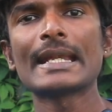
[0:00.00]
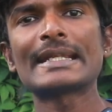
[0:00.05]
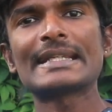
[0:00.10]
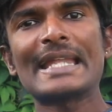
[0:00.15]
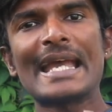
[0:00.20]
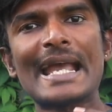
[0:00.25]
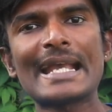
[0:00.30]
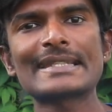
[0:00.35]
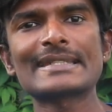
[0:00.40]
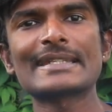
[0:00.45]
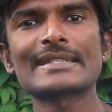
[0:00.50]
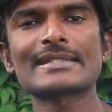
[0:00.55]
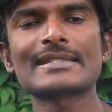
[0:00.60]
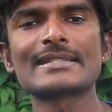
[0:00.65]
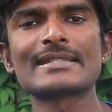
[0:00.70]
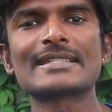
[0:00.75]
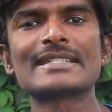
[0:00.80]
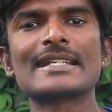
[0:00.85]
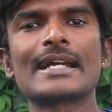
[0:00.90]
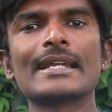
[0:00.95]

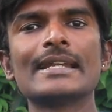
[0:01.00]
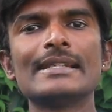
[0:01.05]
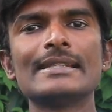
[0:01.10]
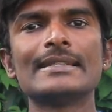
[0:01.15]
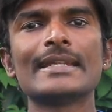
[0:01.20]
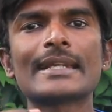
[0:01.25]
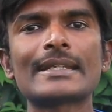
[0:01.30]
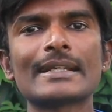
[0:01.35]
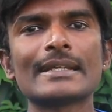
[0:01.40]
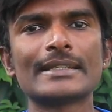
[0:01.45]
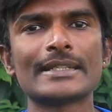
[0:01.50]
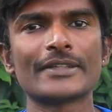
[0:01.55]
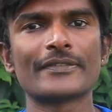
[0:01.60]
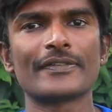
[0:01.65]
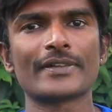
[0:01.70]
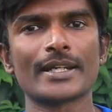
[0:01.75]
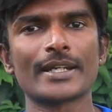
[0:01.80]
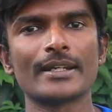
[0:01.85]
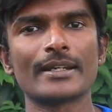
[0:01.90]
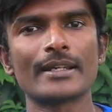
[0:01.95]
Taxation is done little
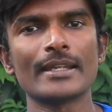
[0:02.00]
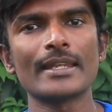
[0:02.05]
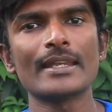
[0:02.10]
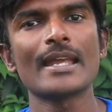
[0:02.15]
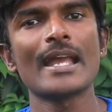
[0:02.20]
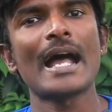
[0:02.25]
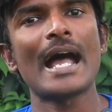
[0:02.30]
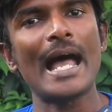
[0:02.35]
differently.